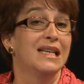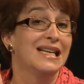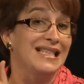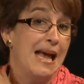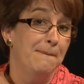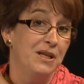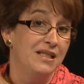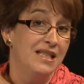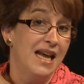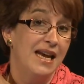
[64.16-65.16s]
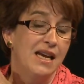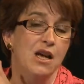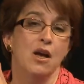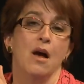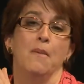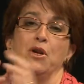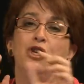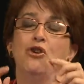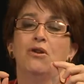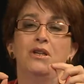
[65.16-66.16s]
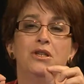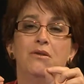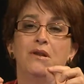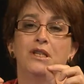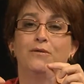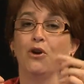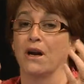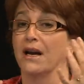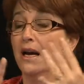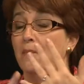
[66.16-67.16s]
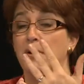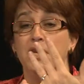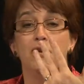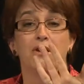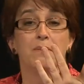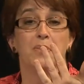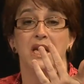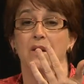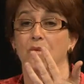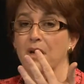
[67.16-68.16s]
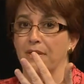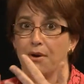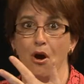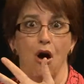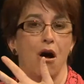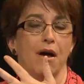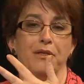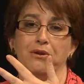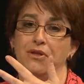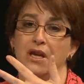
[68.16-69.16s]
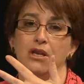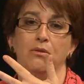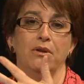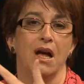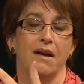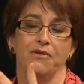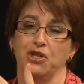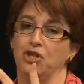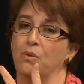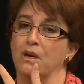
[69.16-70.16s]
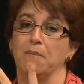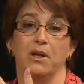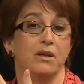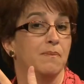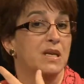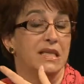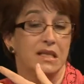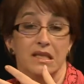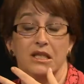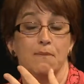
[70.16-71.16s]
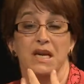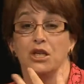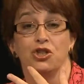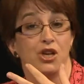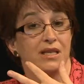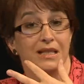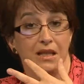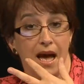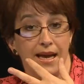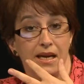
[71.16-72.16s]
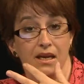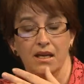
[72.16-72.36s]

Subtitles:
example today, but you can do this for a company you compete with, an author that you love that you want to build a business to be just like,